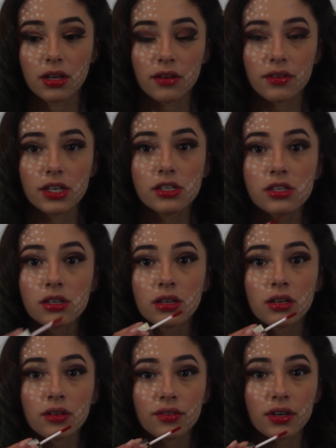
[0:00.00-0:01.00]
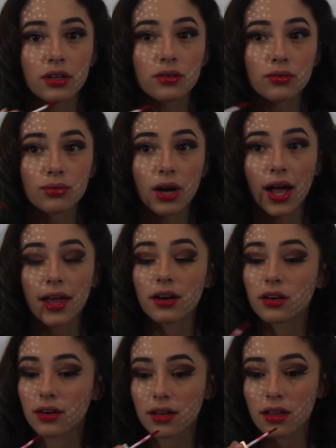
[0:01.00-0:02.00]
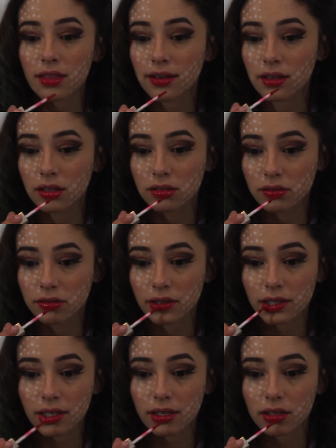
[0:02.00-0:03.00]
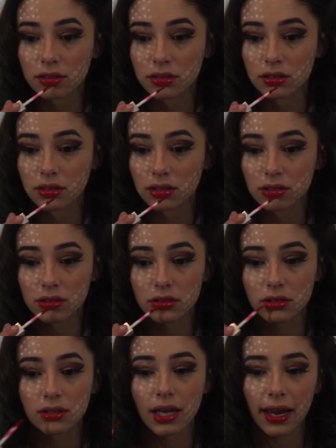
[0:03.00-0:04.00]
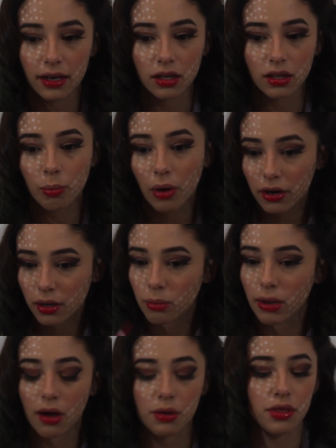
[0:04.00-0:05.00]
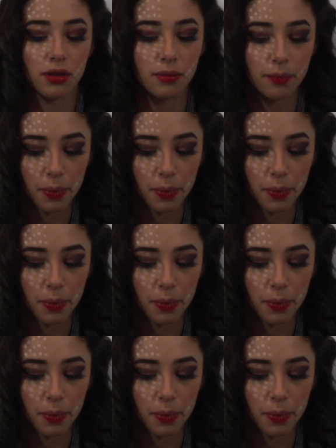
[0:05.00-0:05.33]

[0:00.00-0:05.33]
cleavage. Follow right underneath. It looks very natural because it's still technically part of your mouth,